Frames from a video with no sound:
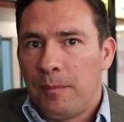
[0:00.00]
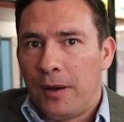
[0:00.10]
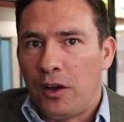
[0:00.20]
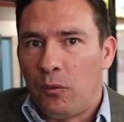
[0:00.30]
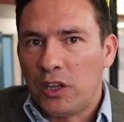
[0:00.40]

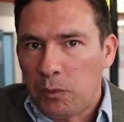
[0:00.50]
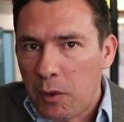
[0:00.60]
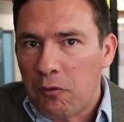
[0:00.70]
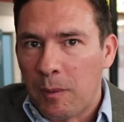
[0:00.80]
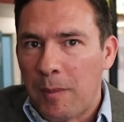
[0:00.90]
But what do
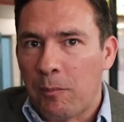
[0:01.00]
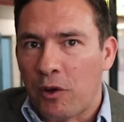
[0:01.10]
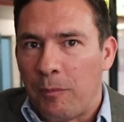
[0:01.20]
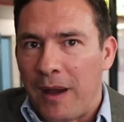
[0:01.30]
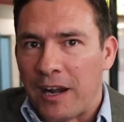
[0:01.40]
we
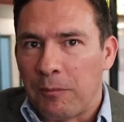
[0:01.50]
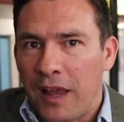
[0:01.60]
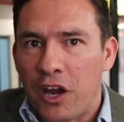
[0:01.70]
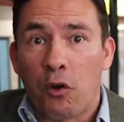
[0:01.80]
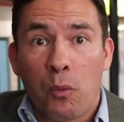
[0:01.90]
remember about him?
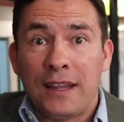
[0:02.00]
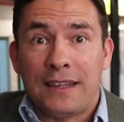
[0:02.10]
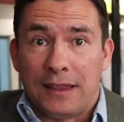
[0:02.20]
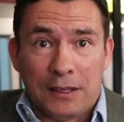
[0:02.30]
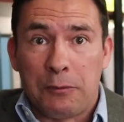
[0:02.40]
Like, or
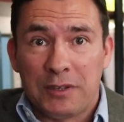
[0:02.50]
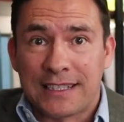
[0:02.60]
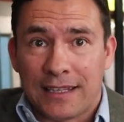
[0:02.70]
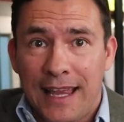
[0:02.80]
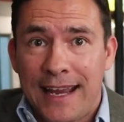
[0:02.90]
what
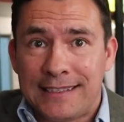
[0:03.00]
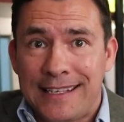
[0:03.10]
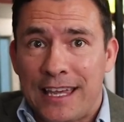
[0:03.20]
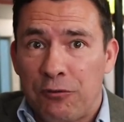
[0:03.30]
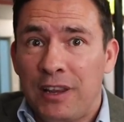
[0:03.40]
was the
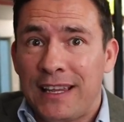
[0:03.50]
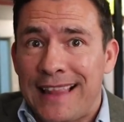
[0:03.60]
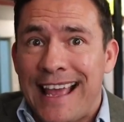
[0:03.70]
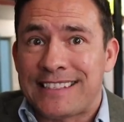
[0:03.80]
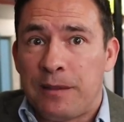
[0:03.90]
legacy that really
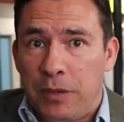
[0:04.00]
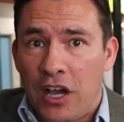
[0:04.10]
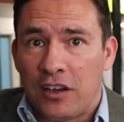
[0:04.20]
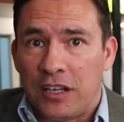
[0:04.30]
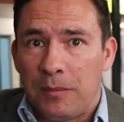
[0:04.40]
lasted
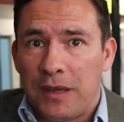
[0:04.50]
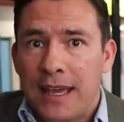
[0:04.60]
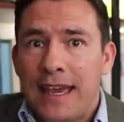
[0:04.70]
beyond him?